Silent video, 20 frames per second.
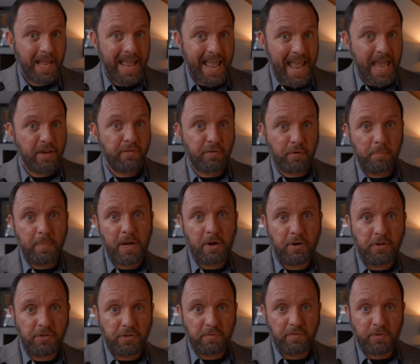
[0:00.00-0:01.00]
and for
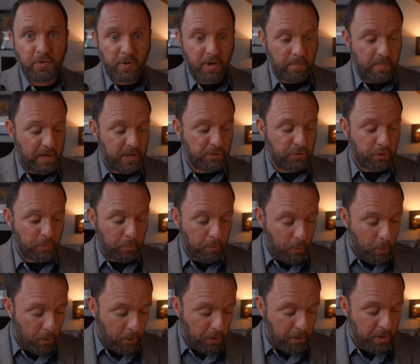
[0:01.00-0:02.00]
periods of 30 minutes or
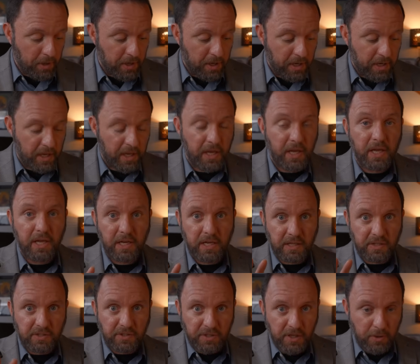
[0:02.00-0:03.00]
more.
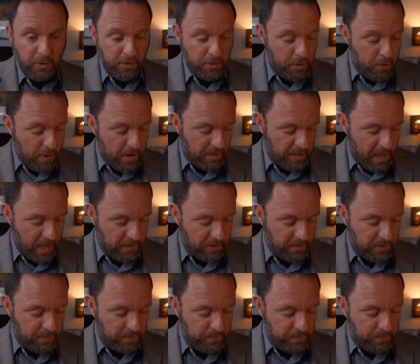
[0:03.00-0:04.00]
Consider doing
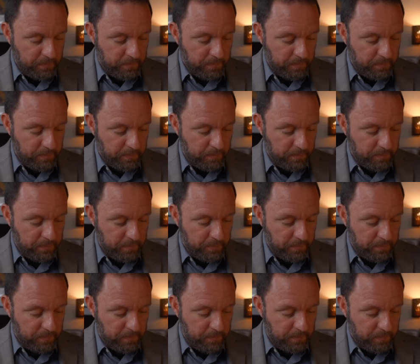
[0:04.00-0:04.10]
that.